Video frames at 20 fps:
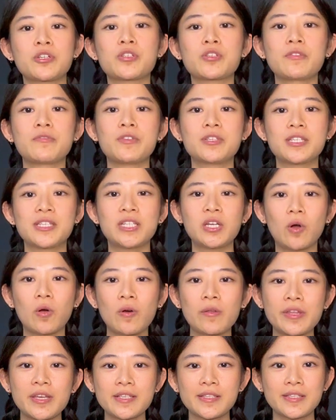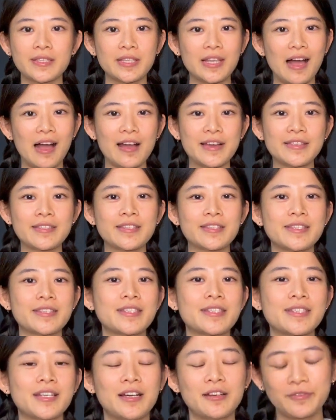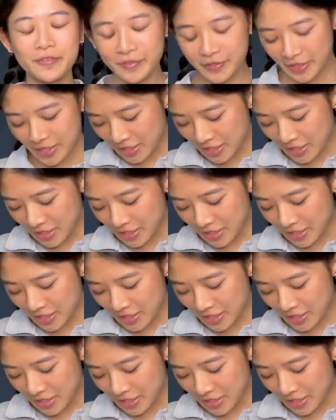So if you see all these lines and stuff,